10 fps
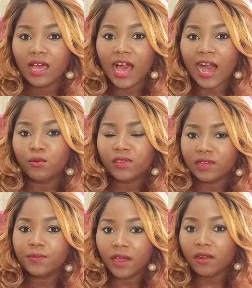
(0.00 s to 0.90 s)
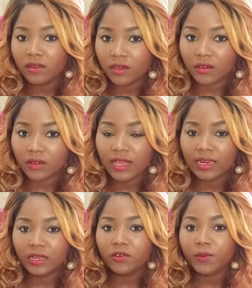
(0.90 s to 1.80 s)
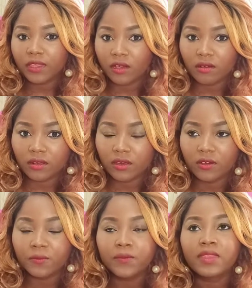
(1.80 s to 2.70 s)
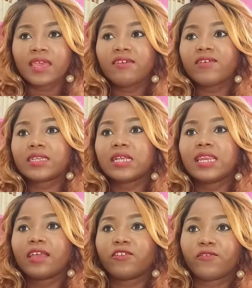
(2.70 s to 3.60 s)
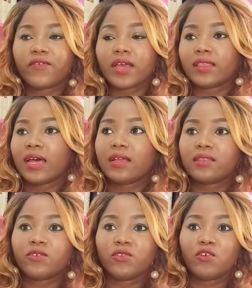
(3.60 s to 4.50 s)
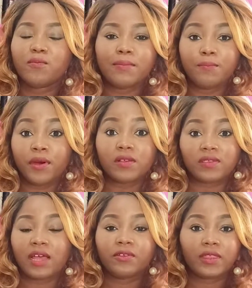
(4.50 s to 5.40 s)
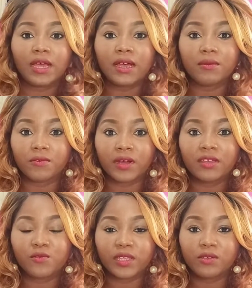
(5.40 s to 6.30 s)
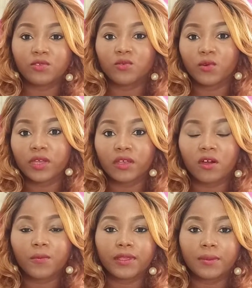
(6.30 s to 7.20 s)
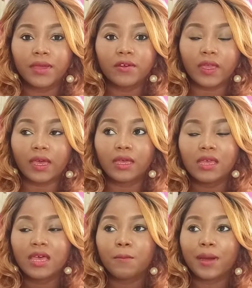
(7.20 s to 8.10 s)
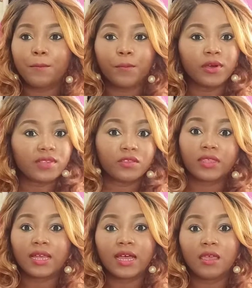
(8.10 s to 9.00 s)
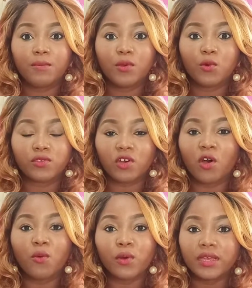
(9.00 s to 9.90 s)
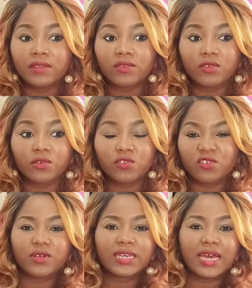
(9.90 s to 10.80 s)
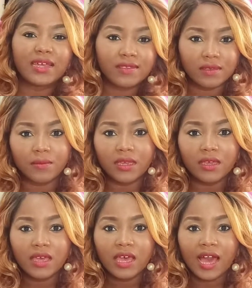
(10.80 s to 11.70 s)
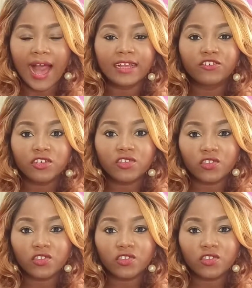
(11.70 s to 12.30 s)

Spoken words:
I would sleep earlier, a little bit earlier. If I didn't like the fact that, you know, my boss at the time, right, when I used to work in corporate America, my boss at the time was always, you know, scrutinizing me, I just